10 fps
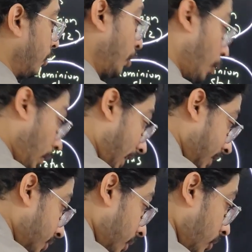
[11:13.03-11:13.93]
through
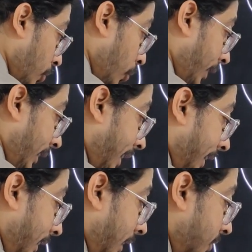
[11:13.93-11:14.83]
election, through
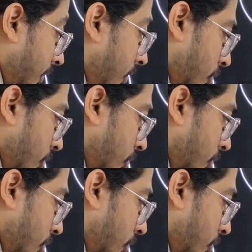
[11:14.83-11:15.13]
indirect election.